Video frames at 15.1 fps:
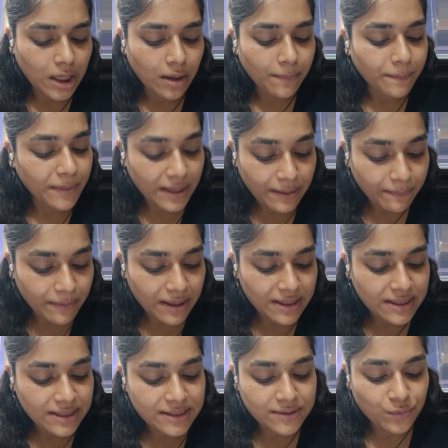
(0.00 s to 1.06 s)

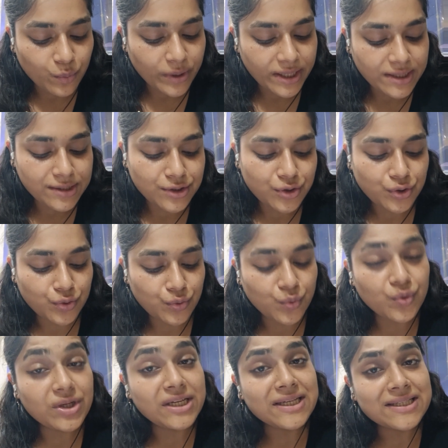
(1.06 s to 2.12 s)
minimize waste through
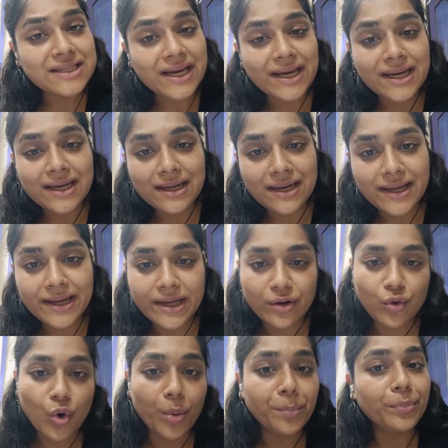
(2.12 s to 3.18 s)
recycling and
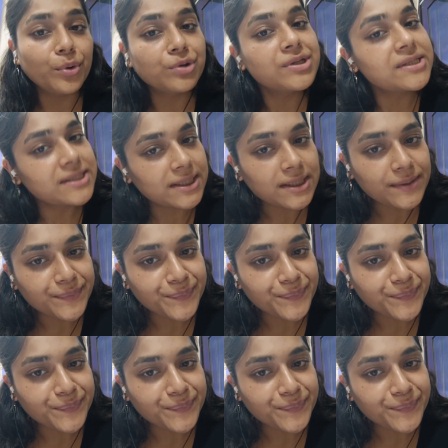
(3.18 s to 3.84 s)
composting.